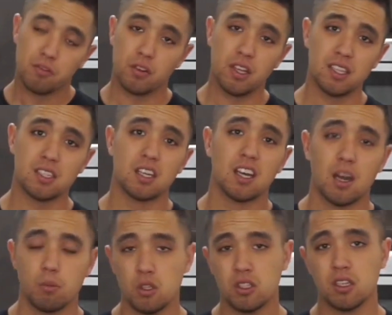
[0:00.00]
But for this,
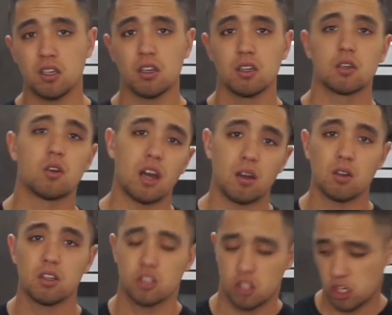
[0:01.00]
I'm using
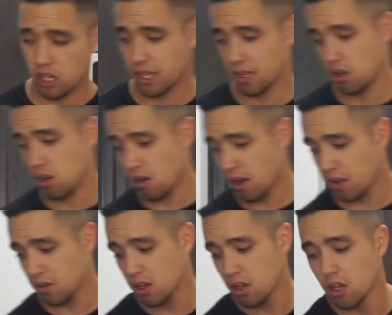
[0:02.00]
ground chicken.
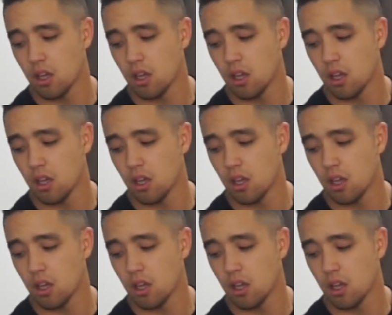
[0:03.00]
Alright?